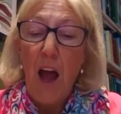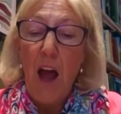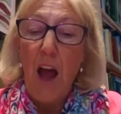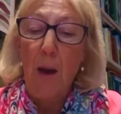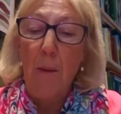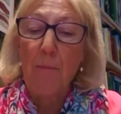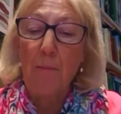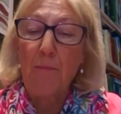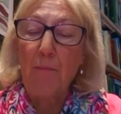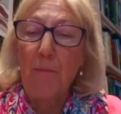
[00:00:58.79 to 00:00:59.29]

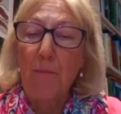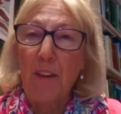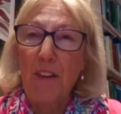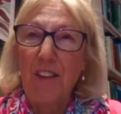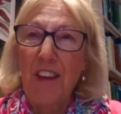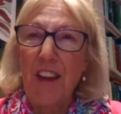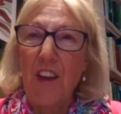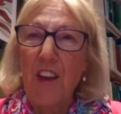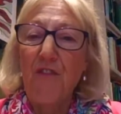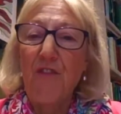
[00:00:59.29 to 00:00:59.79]

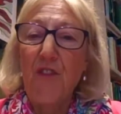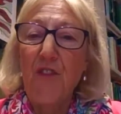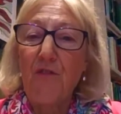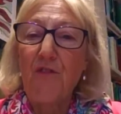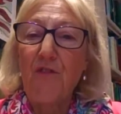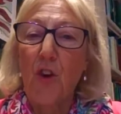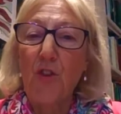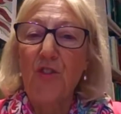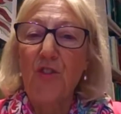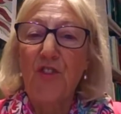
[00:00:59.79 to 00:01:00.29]
But if
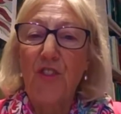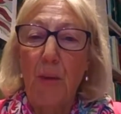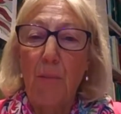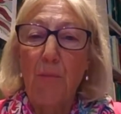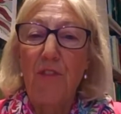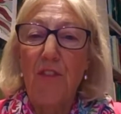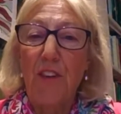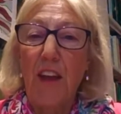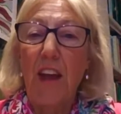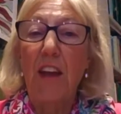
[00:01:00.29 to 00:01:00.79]
you've got
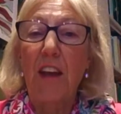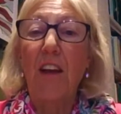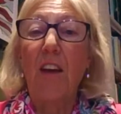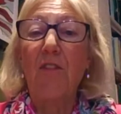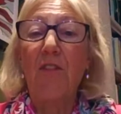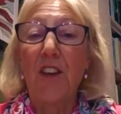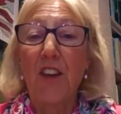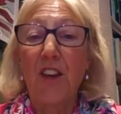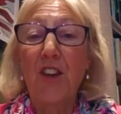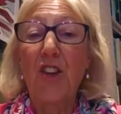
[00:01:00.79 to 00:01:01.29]
something
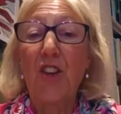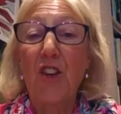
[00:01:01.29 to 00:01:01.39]
that